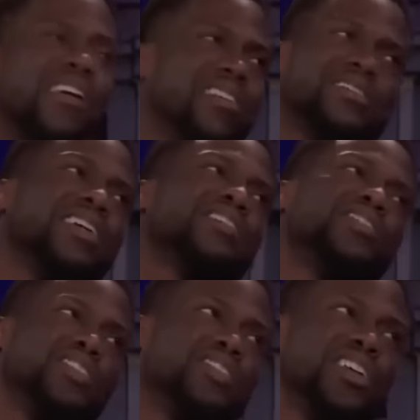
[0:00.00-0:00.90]
oh, such and
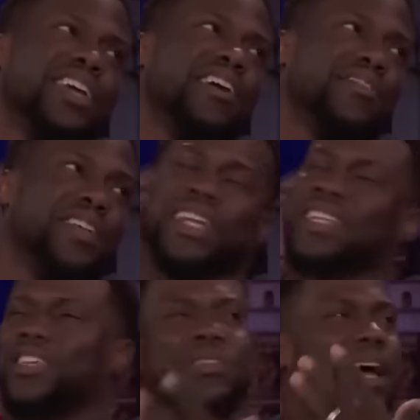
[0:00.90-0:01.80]
such took care of it. And
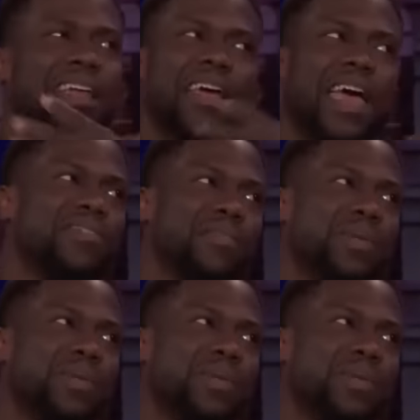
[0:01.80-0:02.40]
then you gotta have the